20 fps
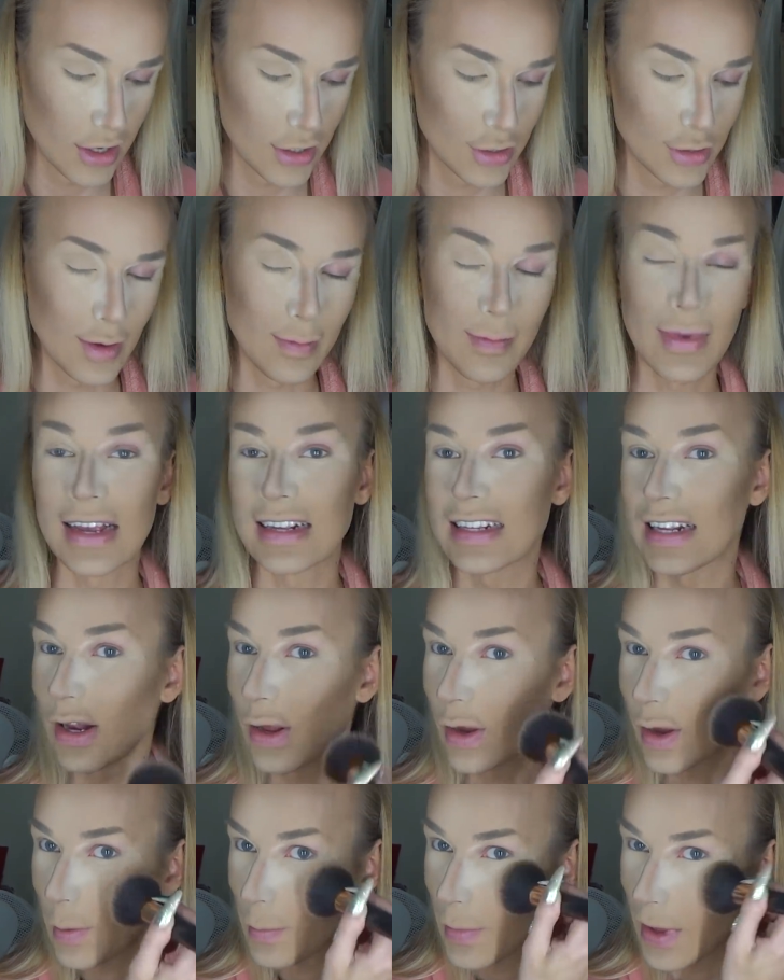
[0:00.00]
so it makes it
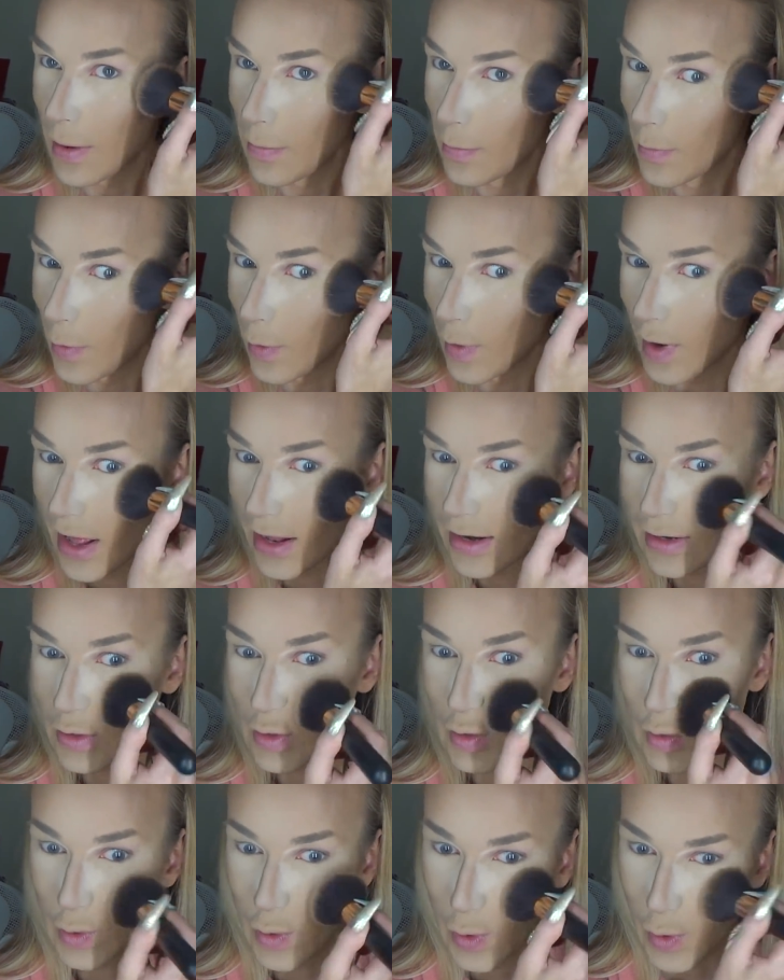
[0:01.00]
look a bit more
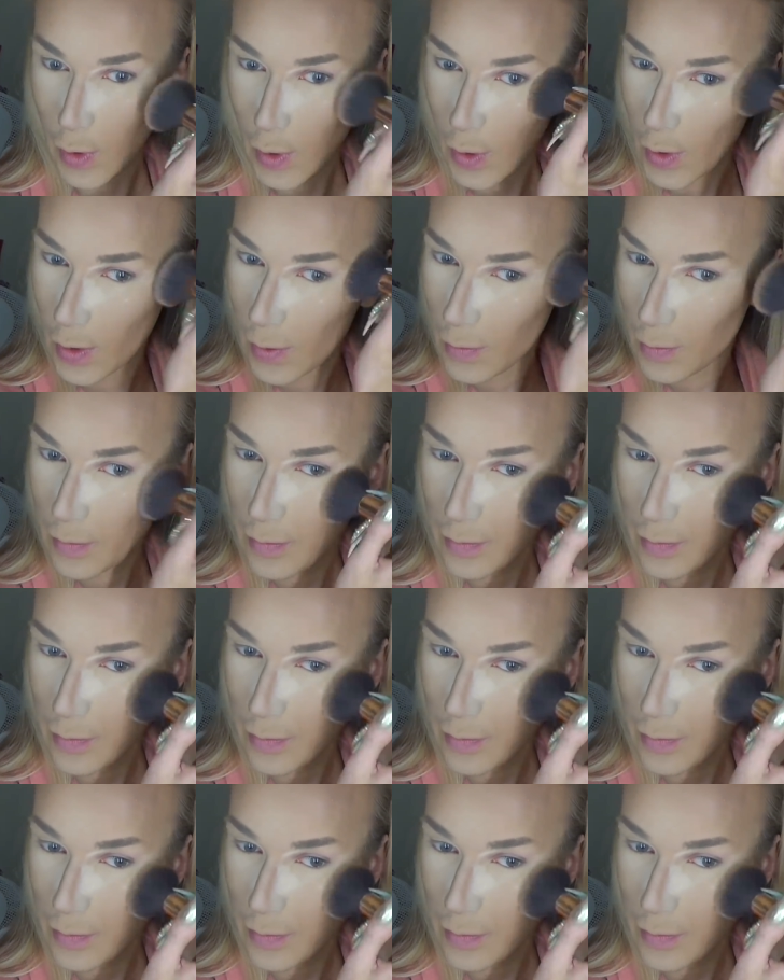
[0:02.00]
natural.